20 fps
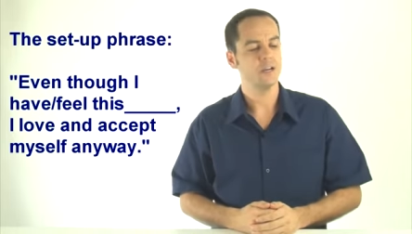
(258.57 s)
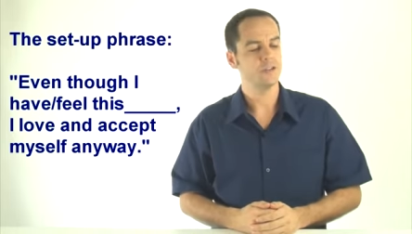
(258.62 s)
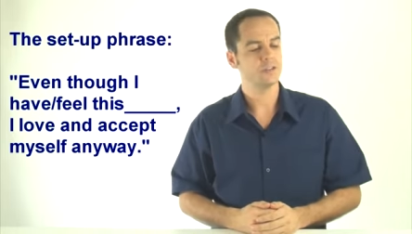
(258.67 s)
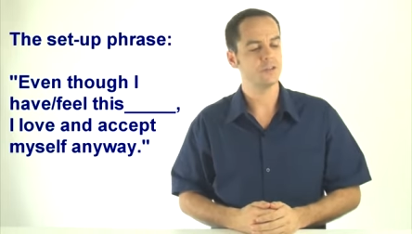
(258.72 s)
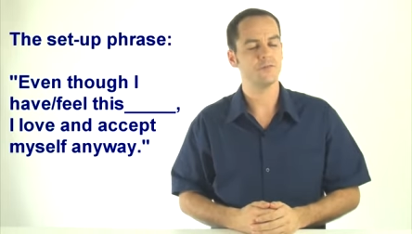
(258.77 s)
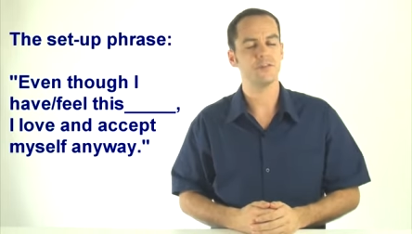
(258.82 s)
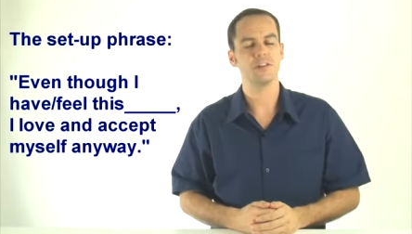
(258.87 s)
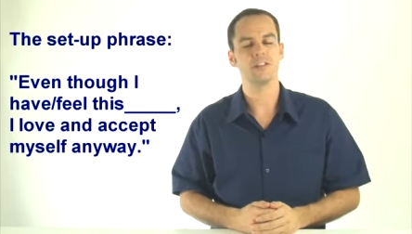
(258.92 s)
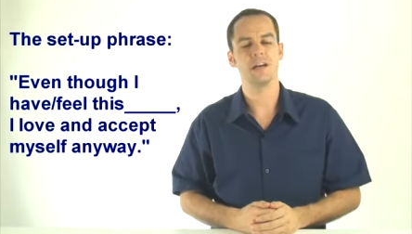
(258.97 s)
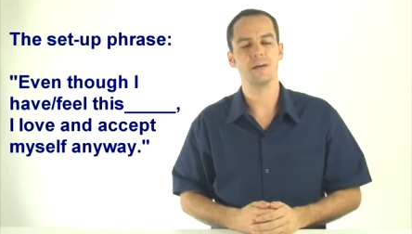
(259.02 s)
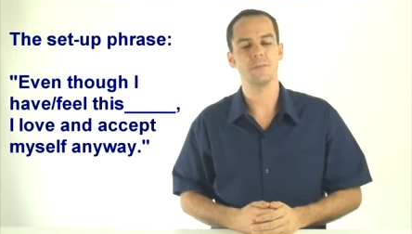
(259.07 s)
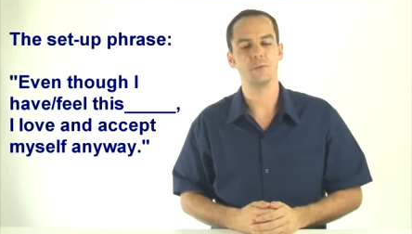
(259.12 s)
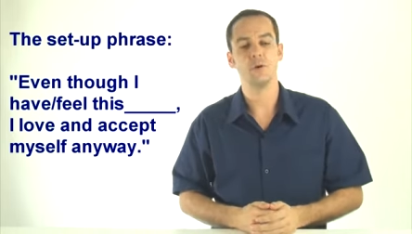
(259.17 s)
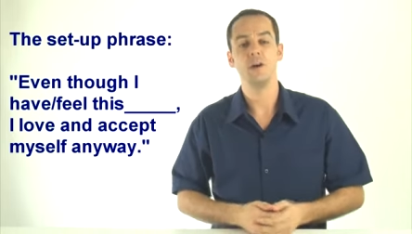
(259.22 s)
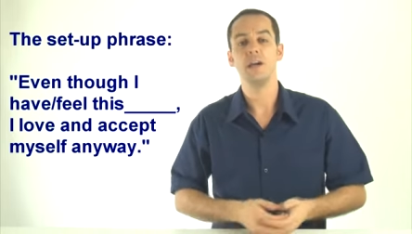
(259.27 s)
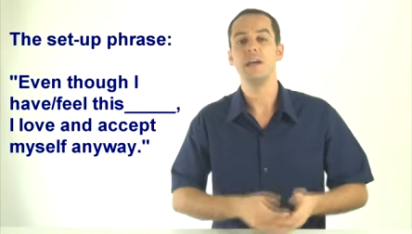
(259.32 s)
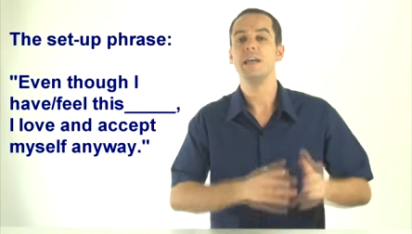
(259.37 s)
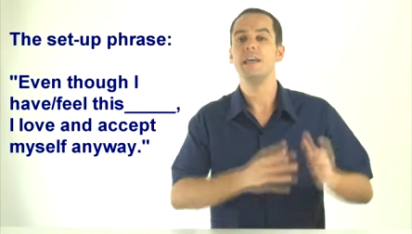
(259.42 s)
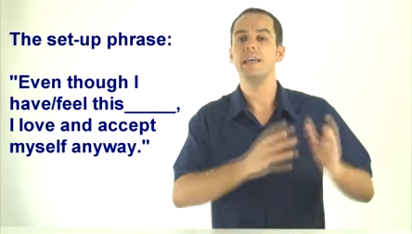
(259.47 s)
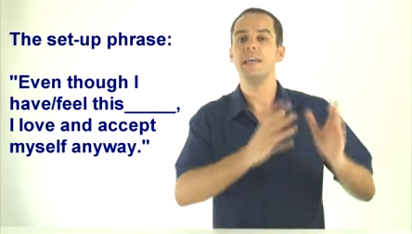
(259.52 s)
So for example,
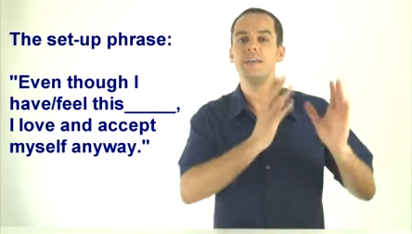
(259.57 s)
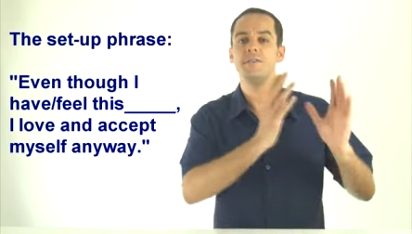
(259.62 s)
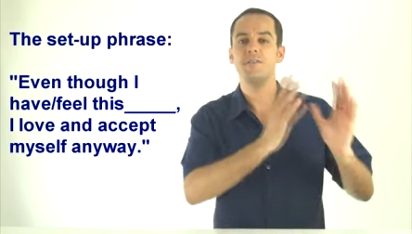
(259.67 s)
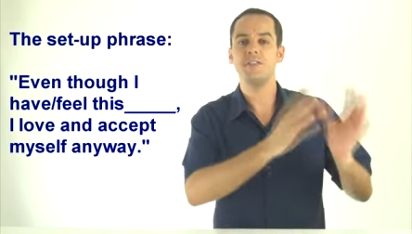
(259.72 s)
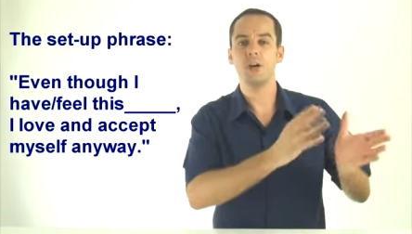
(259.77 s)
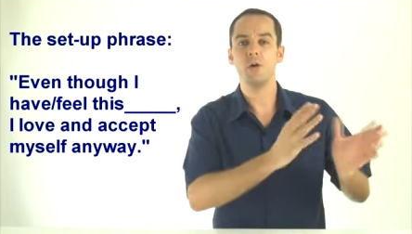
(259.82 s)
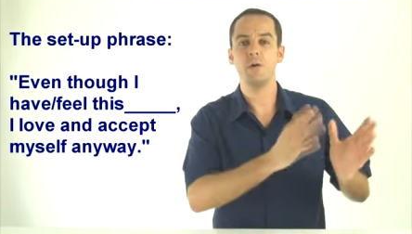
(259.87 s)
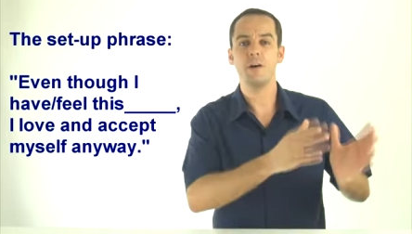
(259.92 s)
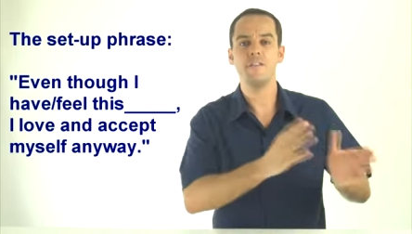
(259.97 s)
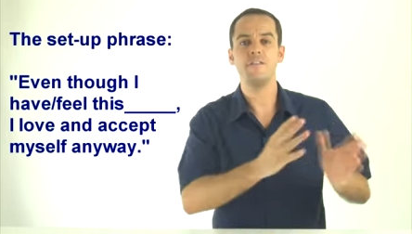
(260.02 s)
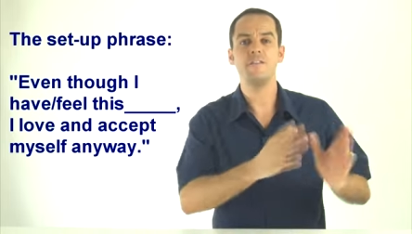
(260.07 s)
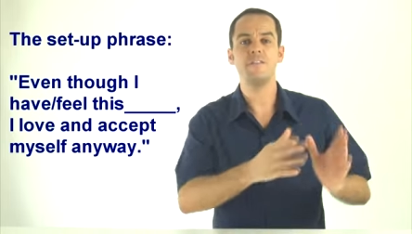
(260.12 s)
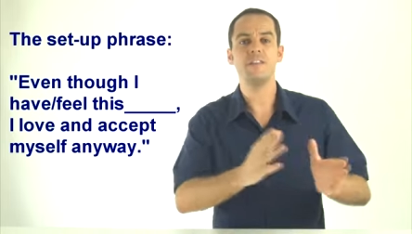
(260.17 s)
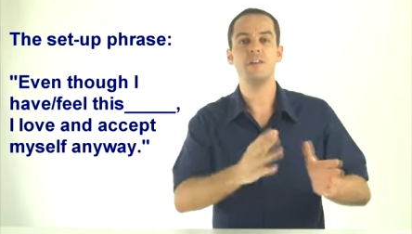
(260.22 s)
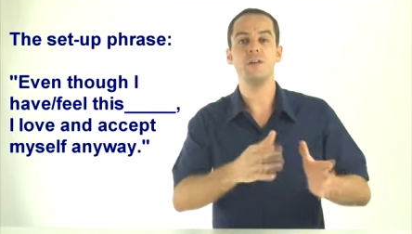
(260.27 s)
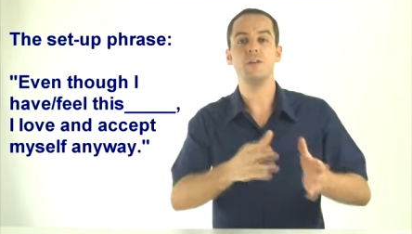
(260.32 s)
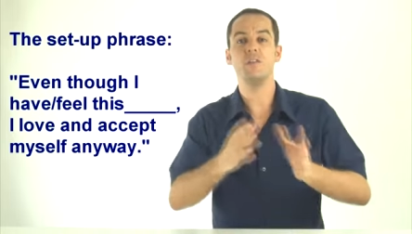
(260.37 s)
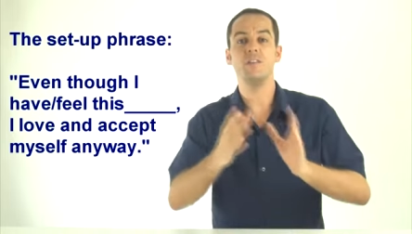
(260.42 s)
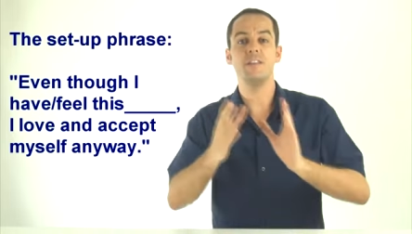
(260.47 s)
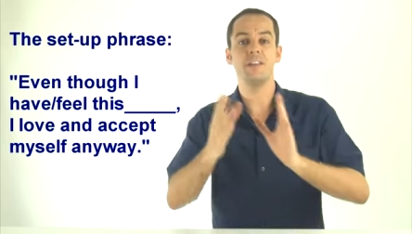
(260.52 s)
even though I
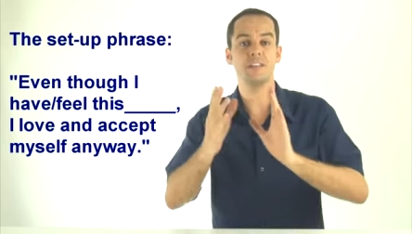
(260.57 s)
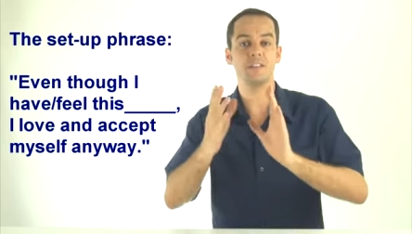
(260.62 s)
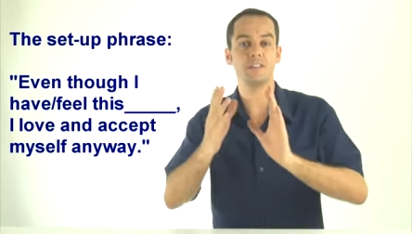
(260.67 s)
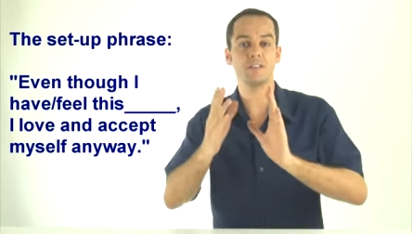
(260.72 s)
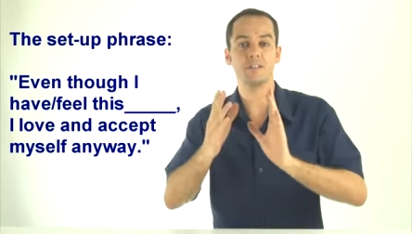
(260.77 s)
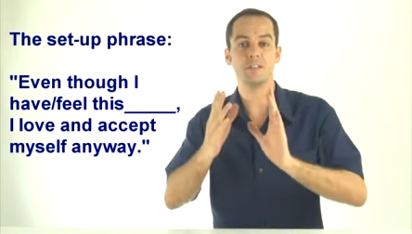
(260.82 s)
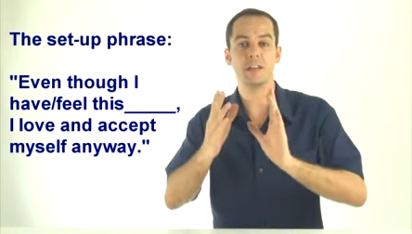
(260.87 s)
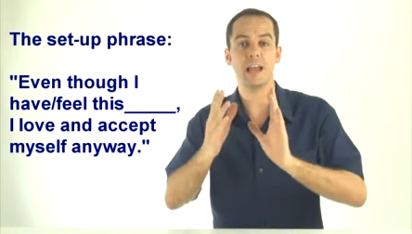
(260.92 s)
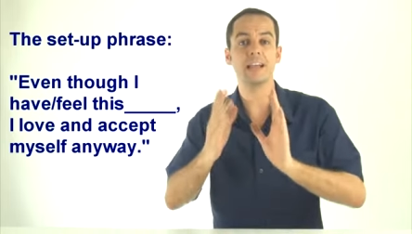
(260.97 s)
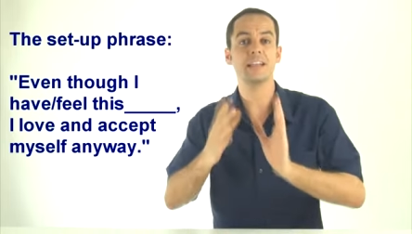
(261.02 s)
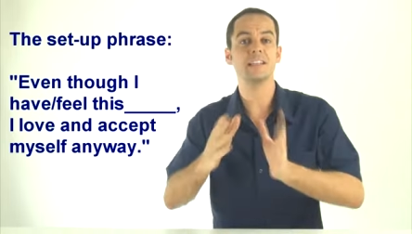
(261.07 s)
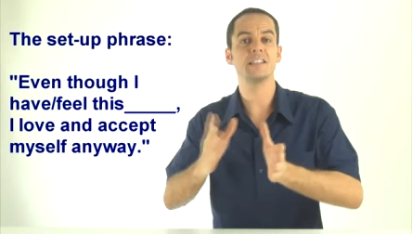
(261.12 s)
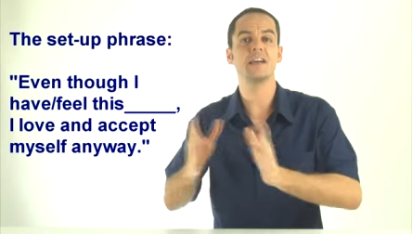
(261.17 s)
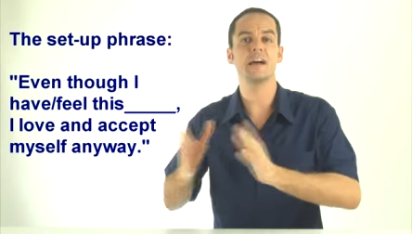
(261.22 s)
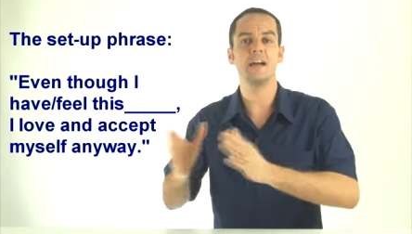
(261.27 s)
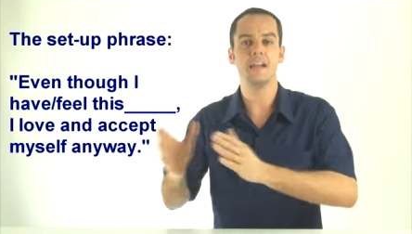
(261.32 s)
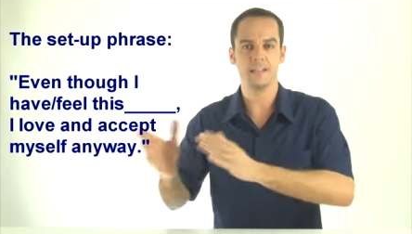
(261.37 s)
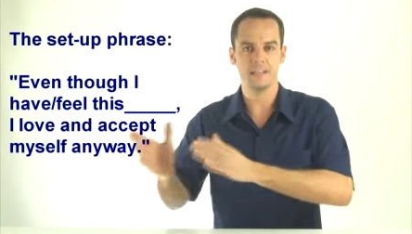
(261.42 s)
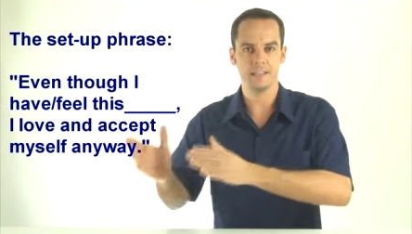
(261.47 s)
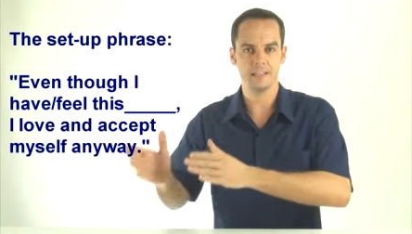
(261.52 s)
feel this
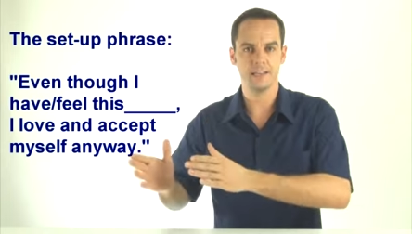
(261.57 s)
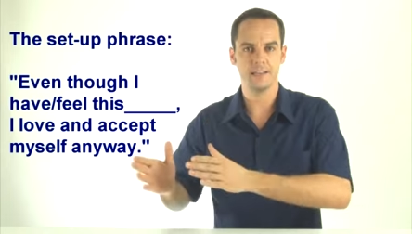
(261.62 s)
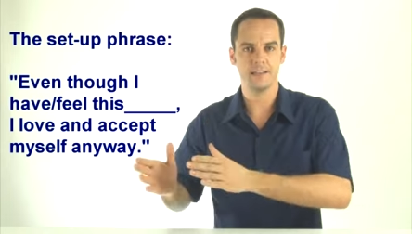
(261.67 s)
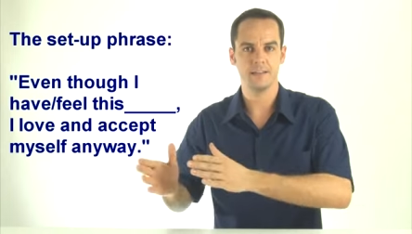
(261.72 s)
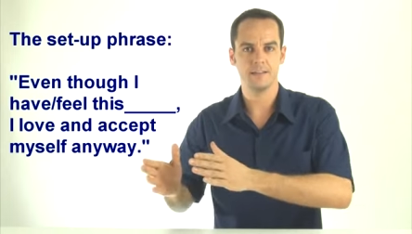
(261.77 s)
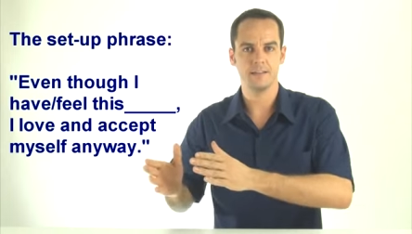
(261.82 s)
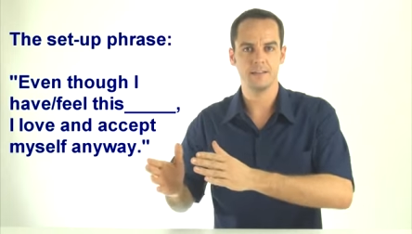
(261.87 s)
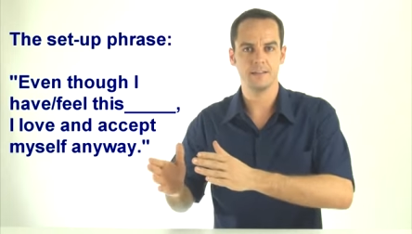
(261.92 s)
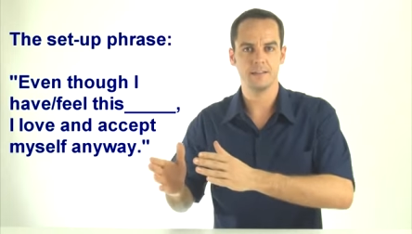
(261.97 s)
anxiety,